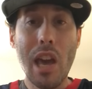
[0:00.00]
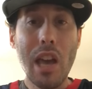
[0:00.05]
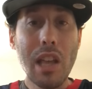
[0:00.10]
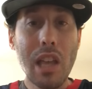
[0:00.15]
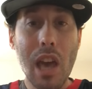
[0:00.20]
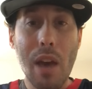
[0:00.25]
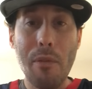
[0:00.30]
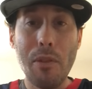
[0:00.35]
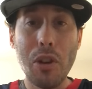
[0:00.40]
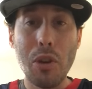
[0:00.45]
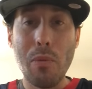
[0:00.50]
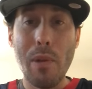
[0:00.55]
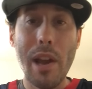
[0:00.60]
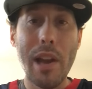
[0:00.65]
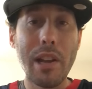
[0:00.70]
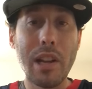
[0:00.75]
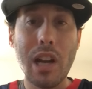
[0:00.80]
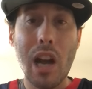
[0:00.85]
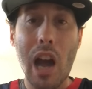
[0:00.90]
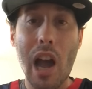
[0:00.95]
Kevin Durant
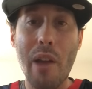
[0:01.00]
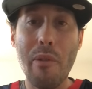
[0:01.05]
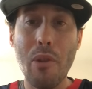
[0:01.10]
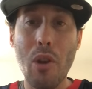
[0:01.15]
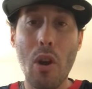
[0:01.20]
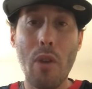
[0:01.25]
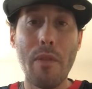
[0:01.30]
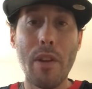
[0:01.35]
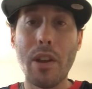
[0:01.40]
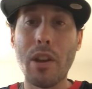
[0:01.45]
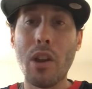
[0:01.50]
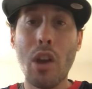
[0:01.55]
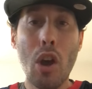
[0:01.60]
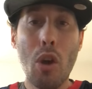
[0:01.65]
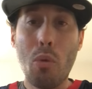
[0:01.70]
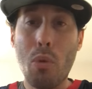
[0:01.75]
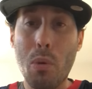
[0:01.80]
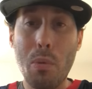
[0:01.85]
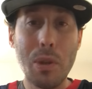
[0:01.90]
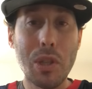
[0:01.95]
and Kyrie Irving
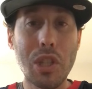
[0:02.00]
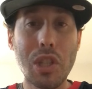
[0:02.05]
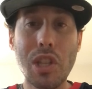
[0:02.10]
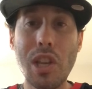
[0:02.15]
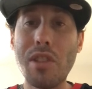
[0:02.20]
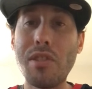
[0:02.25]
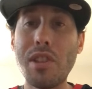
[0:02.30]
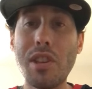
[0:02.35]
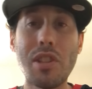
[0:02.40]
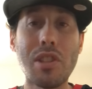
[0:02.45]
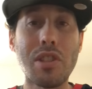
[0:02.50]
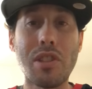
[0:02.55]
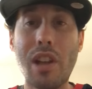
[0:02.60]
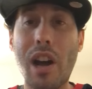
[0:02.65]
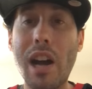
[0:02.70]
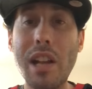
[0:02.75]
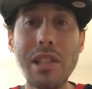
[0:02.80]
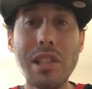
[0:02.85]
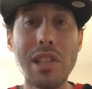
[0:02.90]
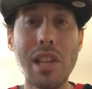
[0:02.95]
will rescind these
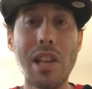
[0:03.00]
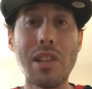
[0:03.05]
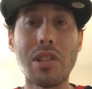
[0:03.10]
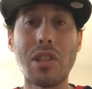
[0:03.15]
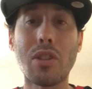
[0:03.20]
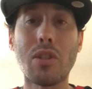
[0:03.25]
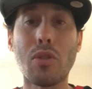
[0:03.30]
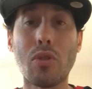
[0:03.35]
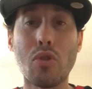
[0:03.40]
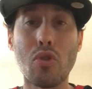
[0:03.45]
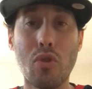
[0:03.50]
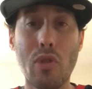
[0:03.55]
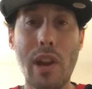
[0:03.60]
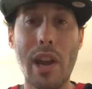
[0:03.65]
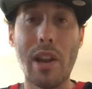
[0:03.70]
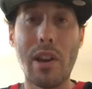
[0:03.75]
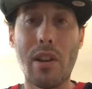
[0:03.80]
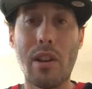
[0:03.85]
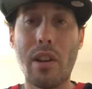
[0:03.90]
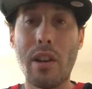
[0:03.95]
nonsensical
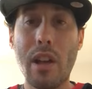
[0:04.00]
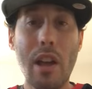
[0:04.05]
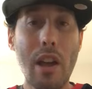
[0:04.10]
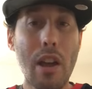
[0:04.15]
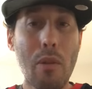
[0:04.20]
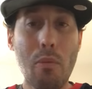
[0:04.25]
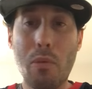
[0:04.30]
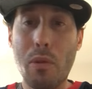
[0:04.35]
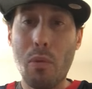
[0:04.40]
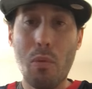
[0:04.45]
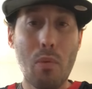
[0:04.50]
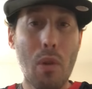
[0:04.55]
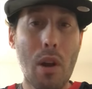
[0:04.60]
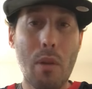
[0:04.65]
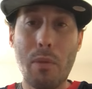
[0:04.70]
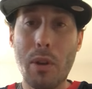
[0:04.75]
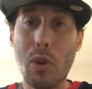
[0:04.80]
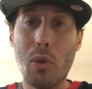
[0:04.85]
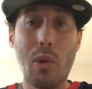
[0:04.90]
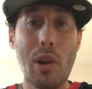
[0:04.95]
trade
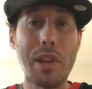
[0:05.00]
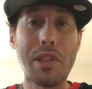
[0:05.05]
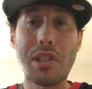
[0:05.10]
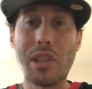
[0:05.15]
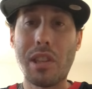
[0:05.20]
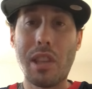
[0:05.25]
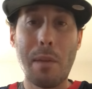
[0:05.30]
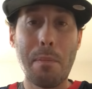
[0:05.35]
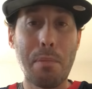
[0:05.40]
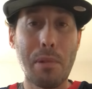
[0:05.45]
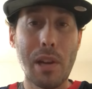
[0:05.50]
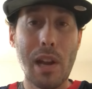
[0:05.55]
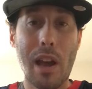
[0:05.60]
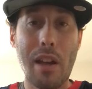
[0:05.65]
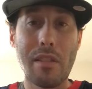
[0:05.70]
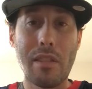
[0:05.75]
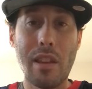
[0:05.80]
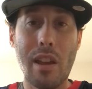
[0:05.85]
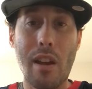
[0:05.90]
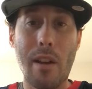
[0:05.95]
requests that they put
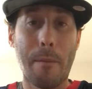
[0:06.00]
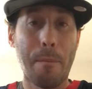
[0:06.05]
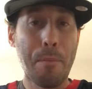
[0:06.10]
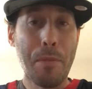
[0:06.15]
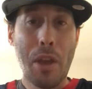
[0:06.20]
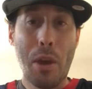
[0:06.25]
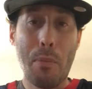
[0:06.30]
out there,